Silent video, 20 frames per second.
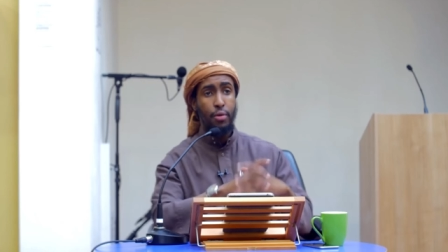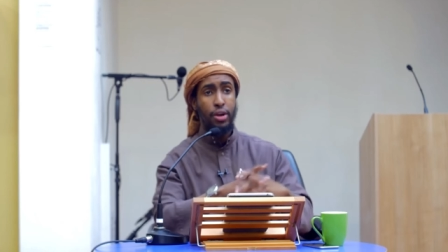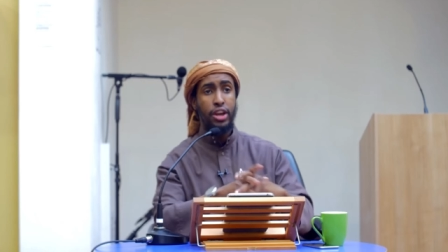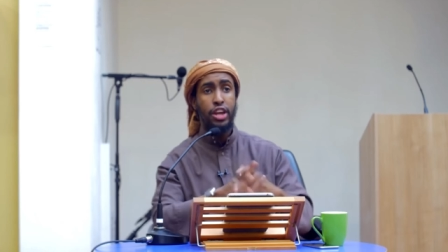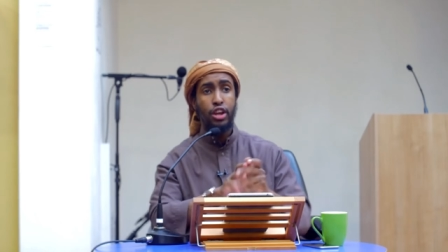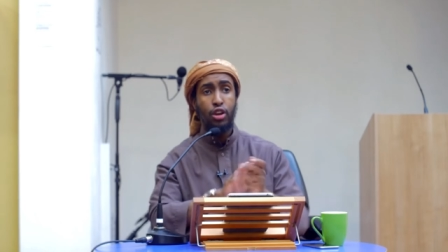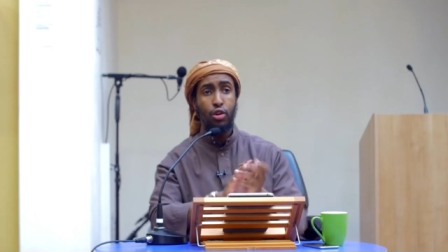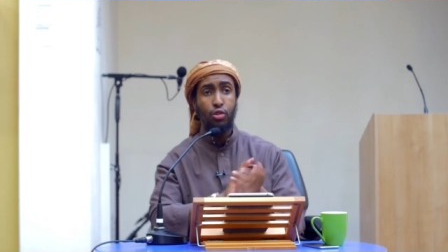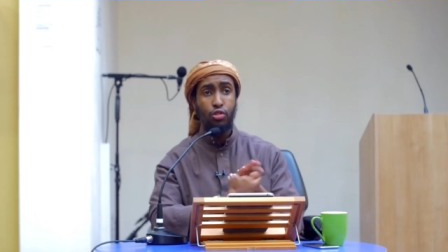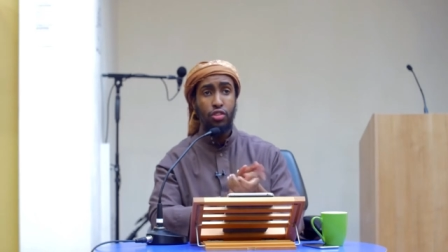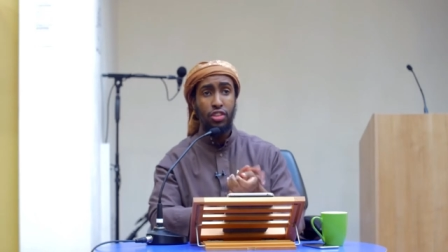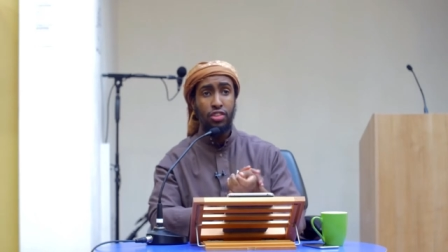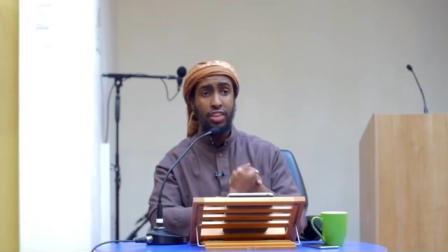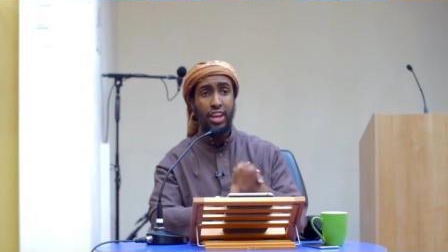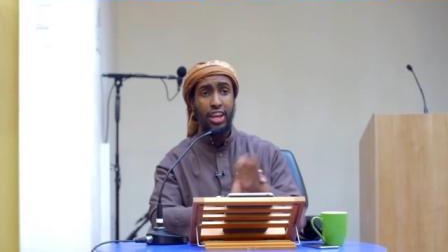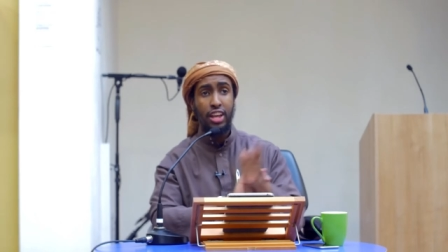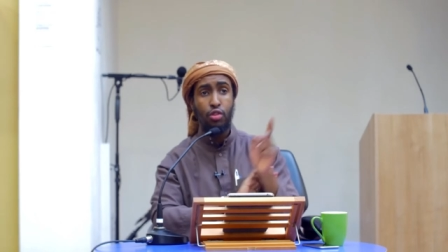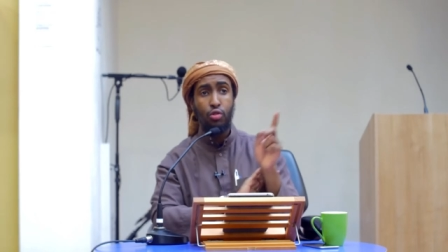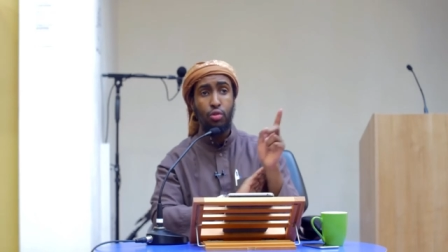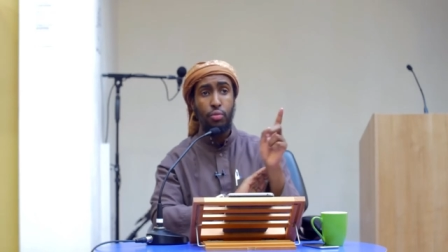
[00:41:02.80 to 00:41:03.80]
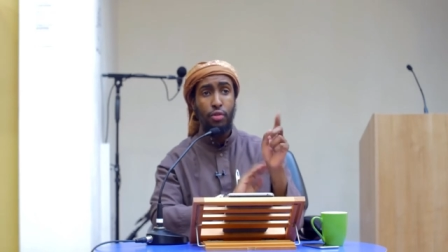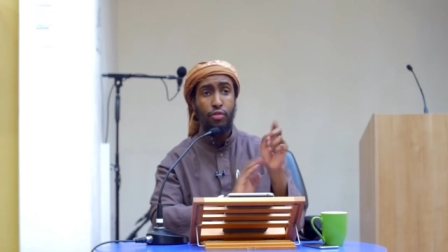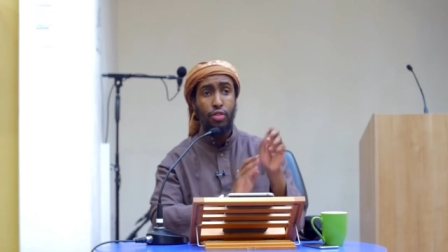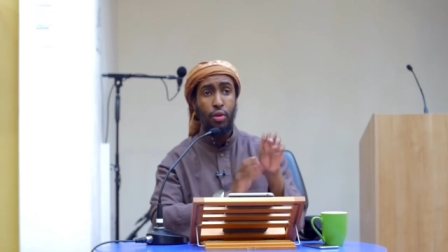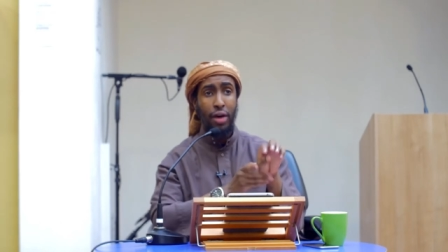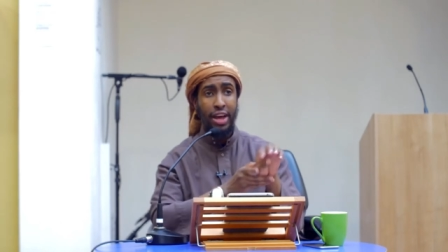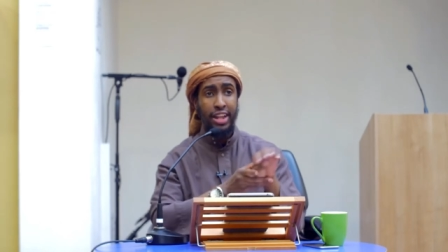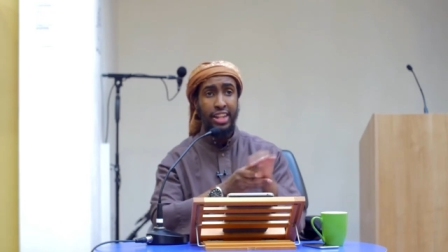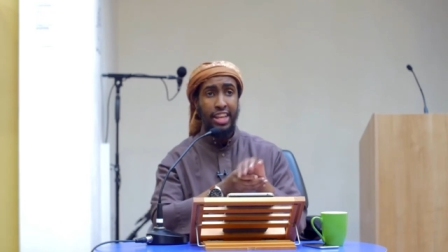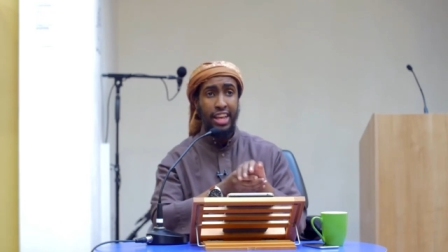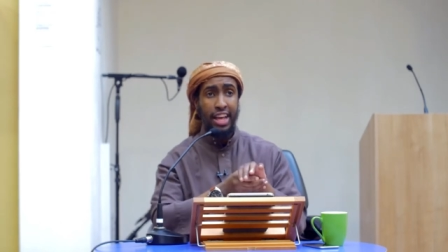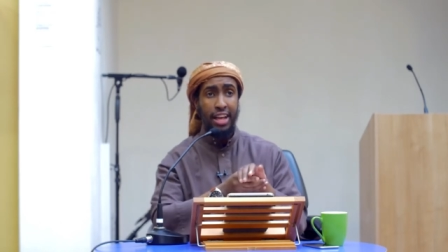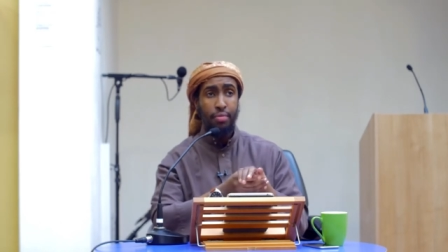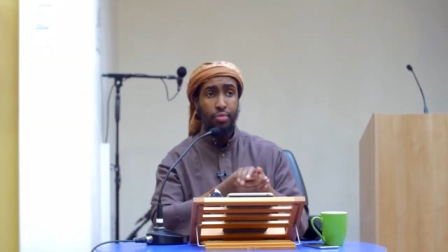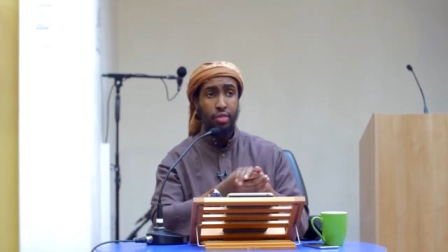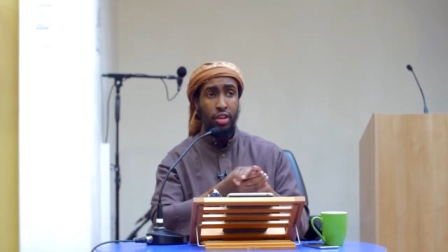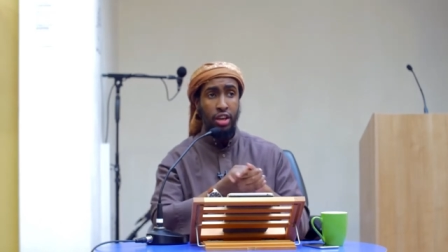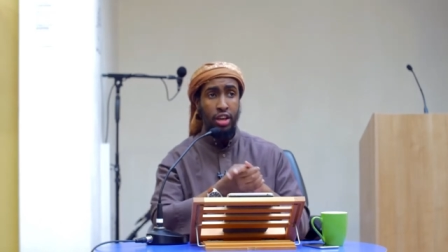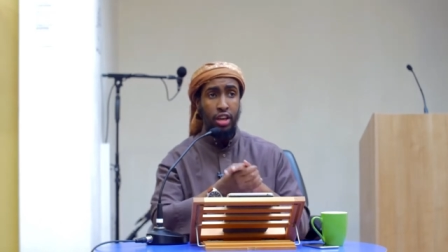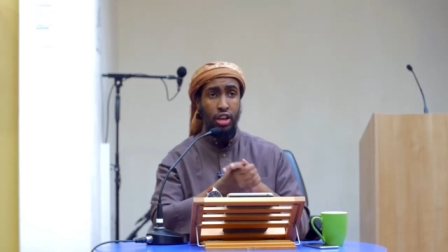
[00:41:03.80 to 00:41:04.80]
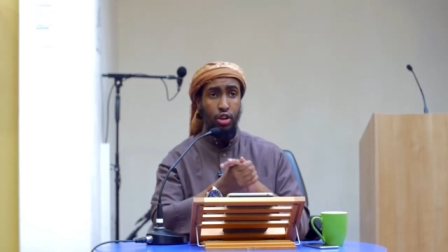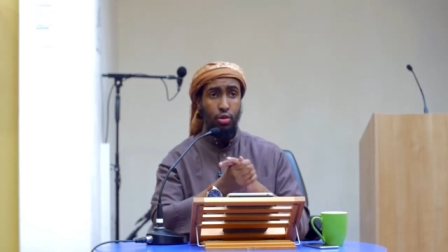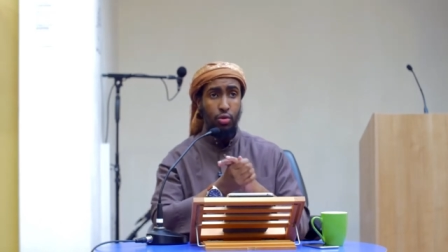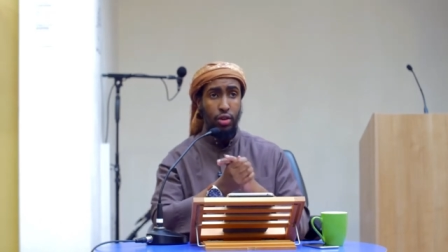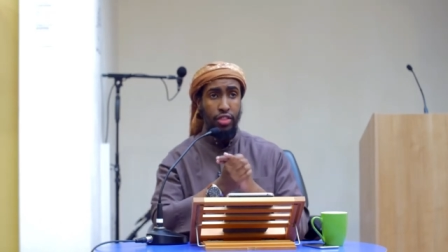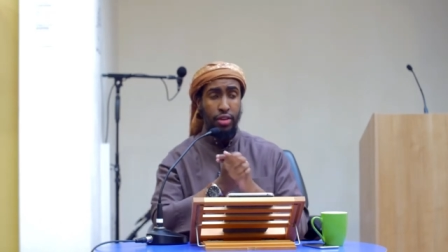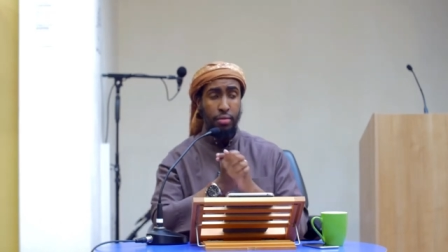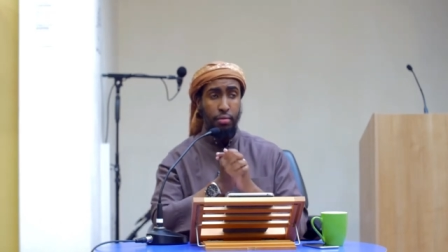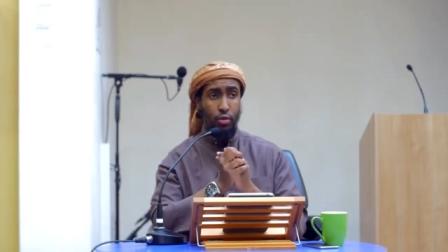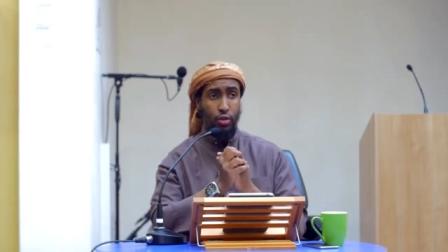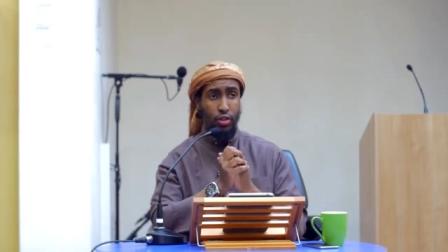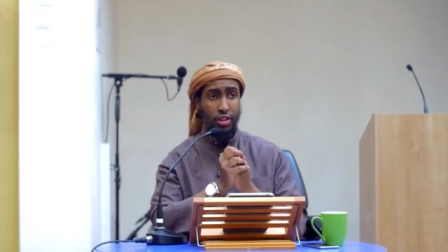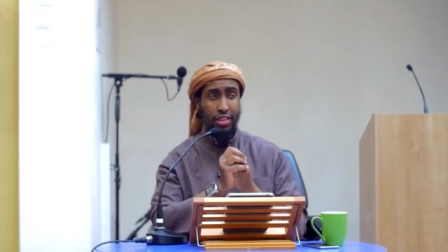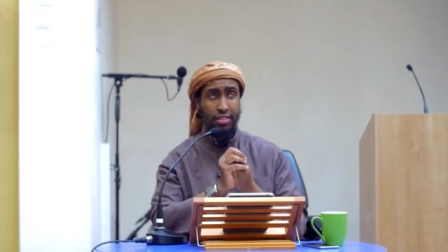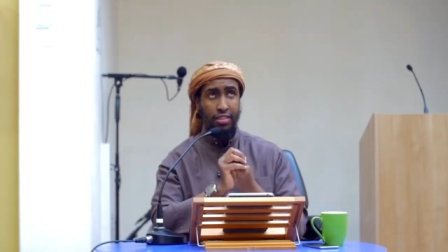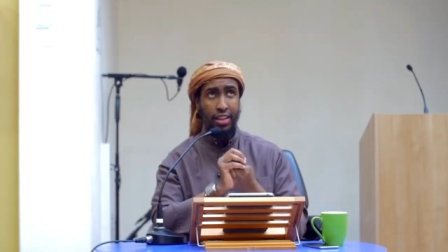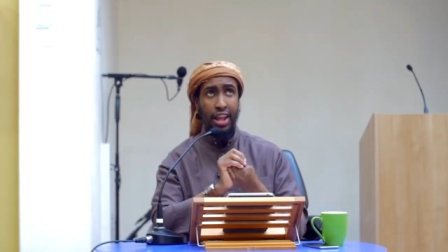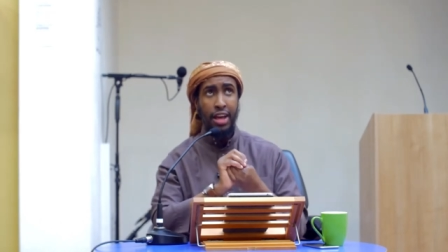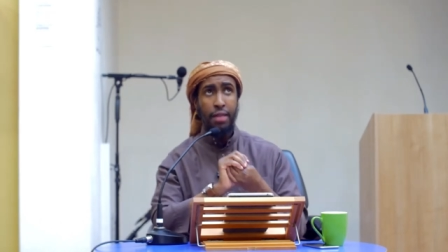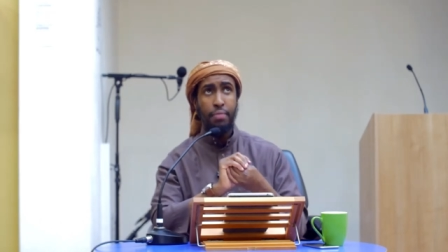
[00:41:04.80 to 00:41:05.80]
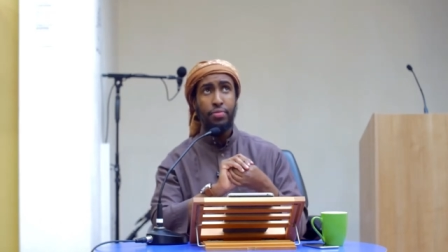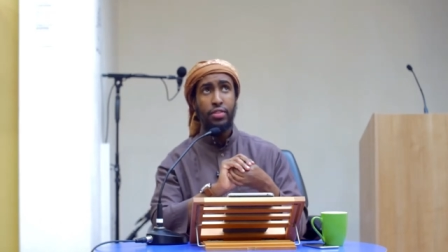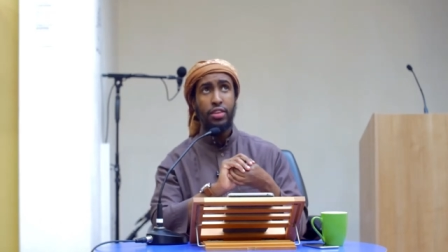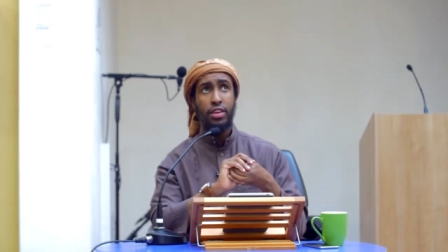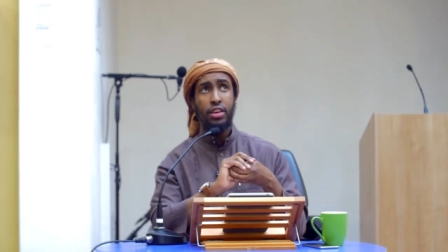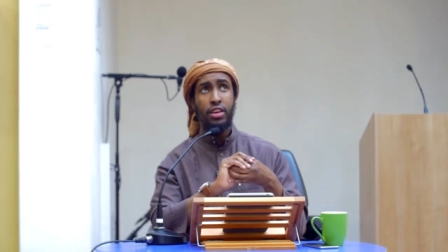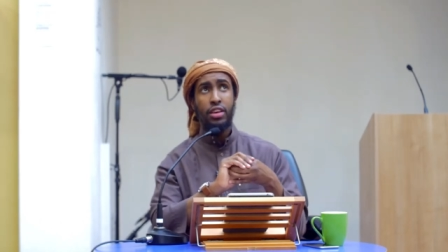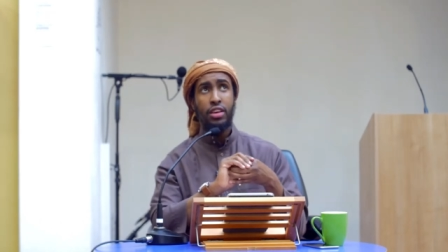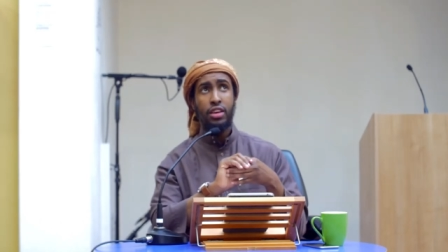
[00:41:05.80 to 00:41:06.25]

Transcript: we're going to go to the second group of the Wa'adiyah, who are the Mu'tazila.